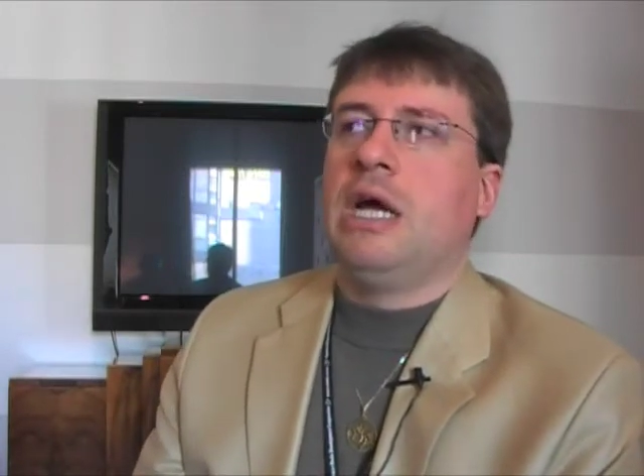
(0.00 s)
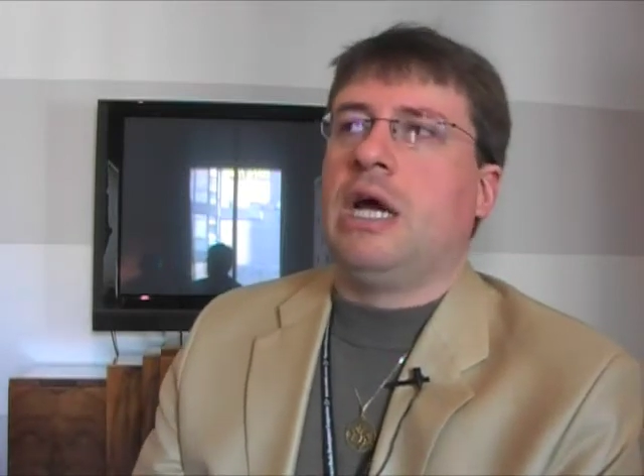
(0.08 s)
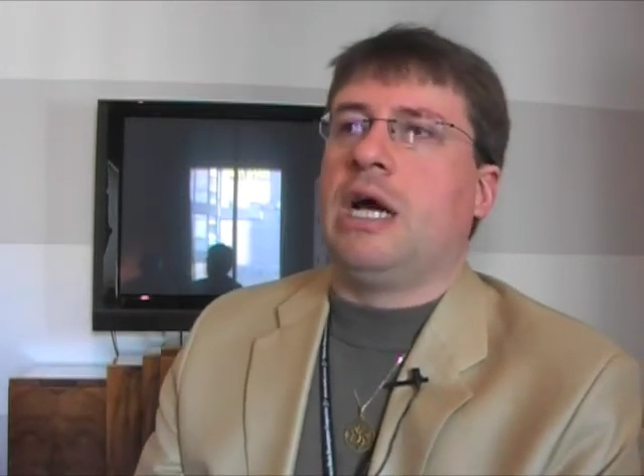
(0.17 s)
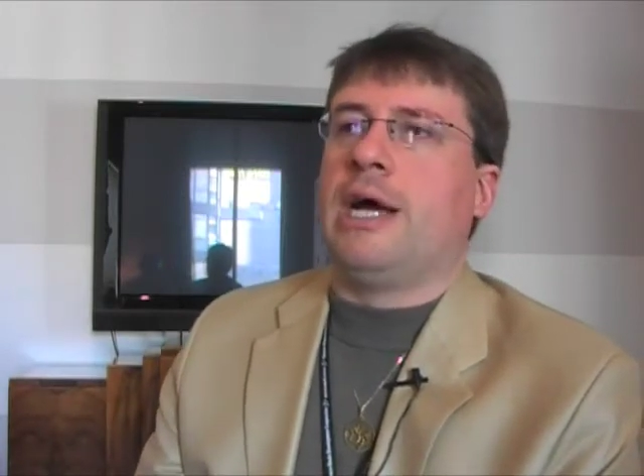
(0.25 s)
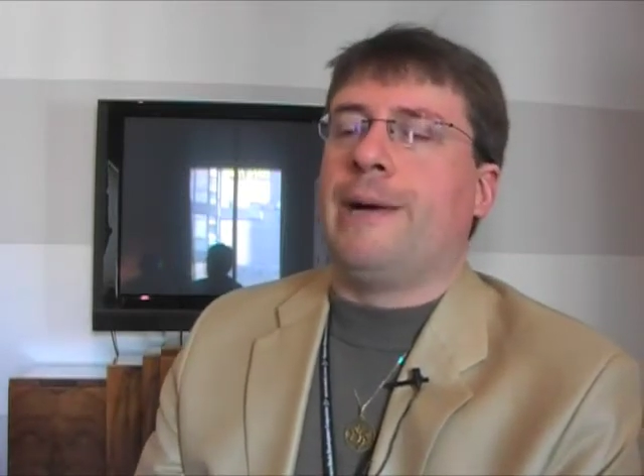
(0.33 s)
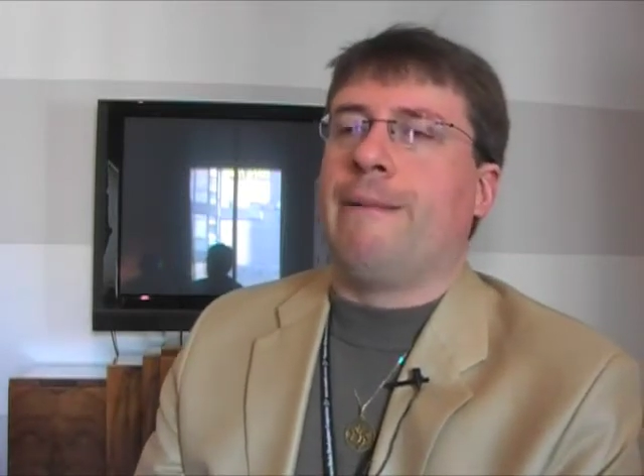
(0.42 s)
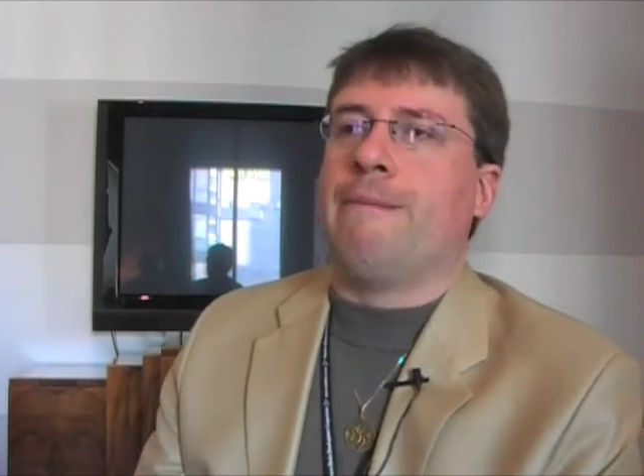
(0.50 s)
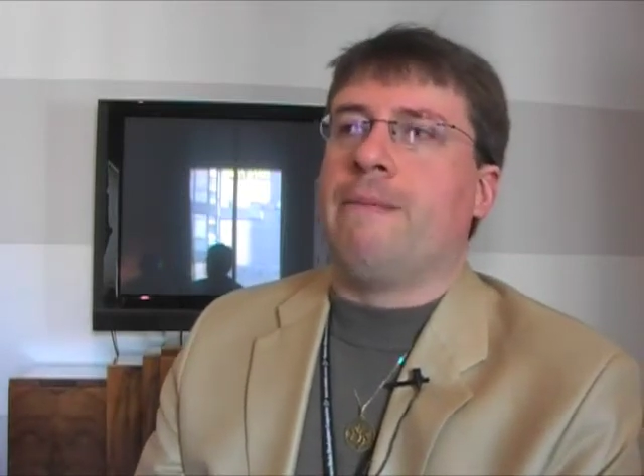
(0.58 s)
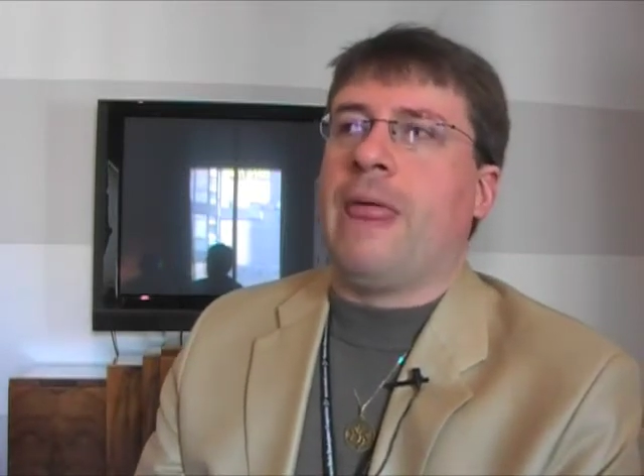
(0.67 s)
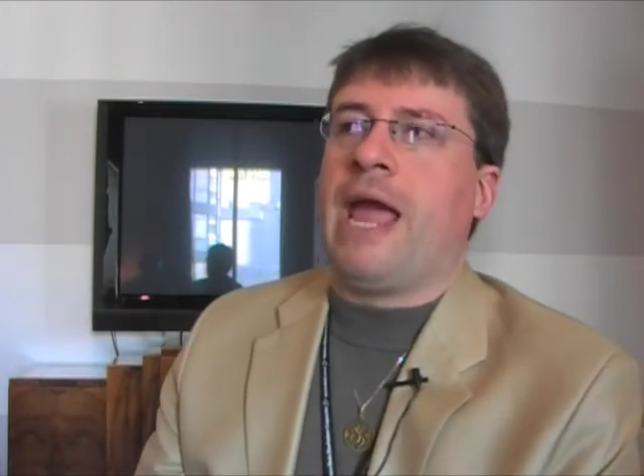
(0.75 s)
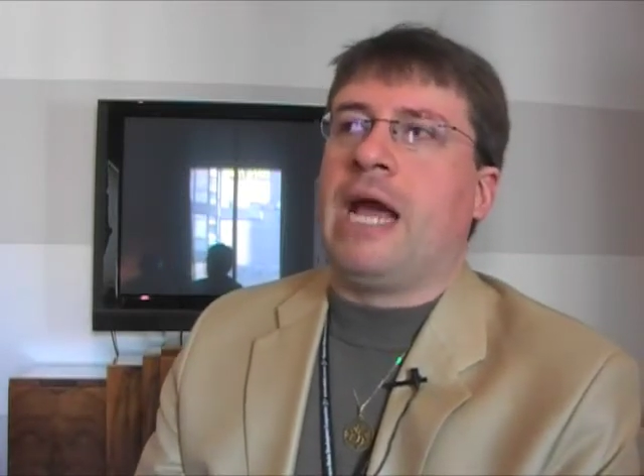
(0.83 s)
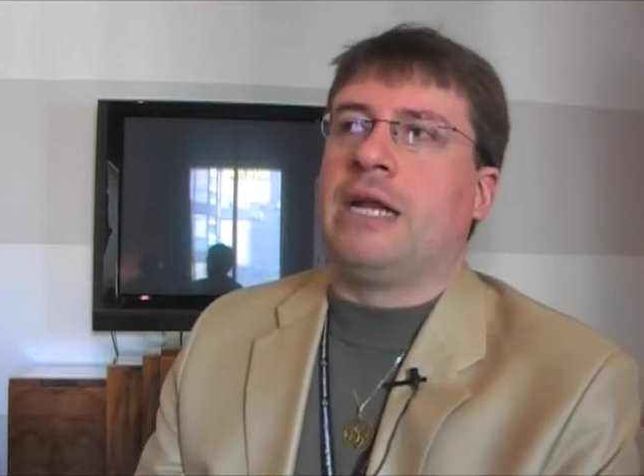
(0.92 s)

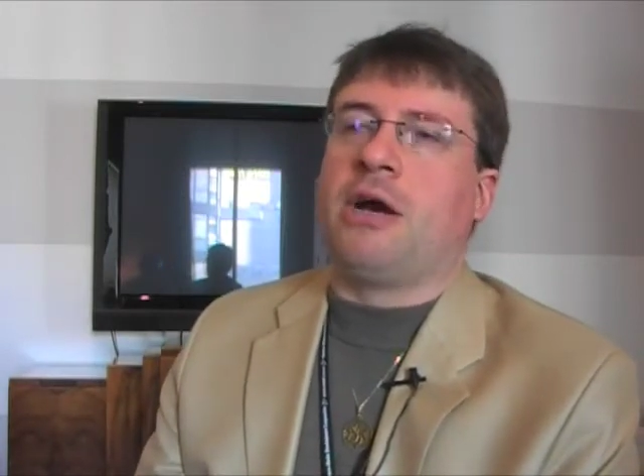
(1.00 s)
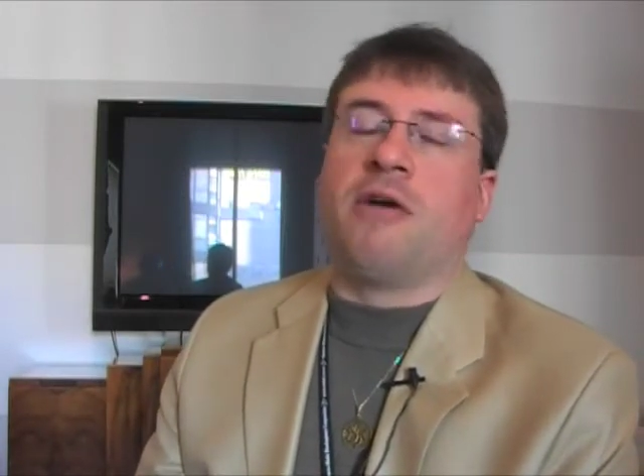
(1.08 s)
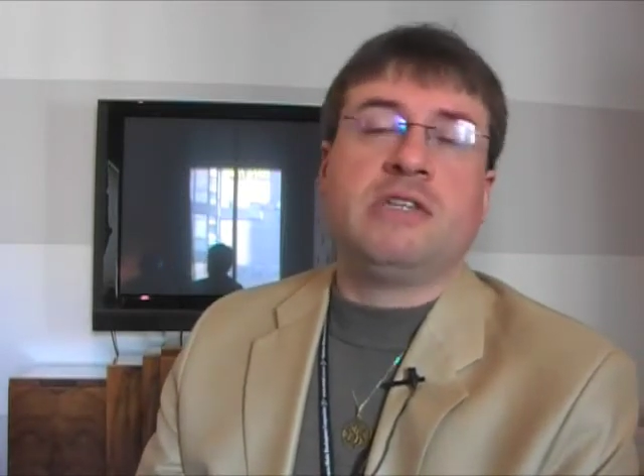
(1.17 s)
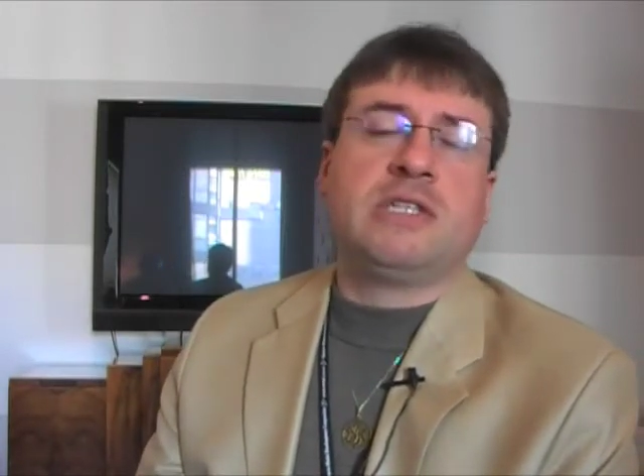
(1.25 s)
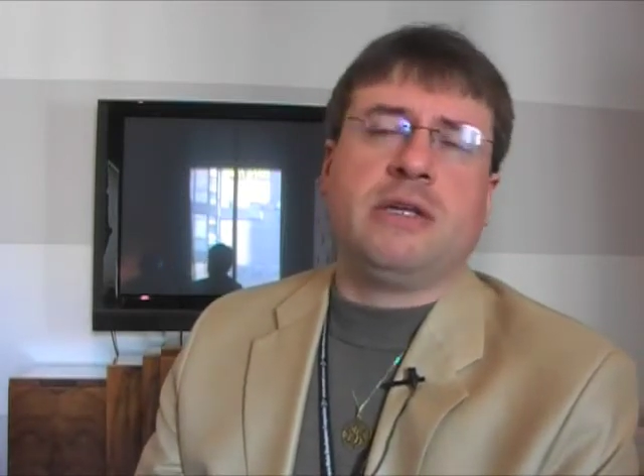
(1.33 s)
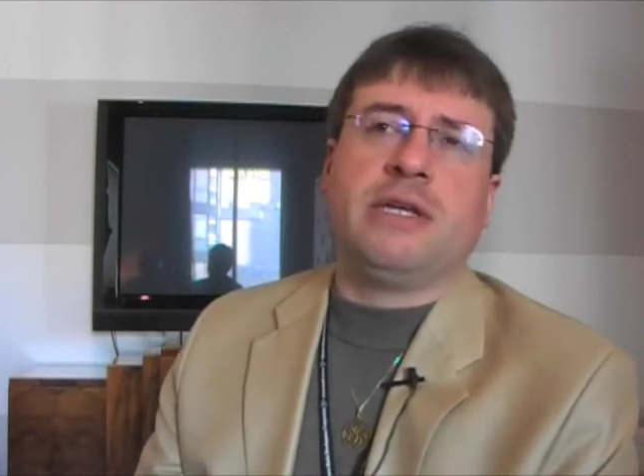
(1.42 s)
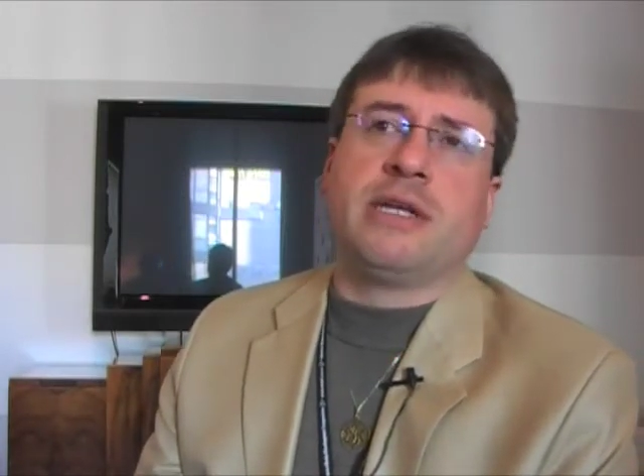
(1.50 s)
And obviously,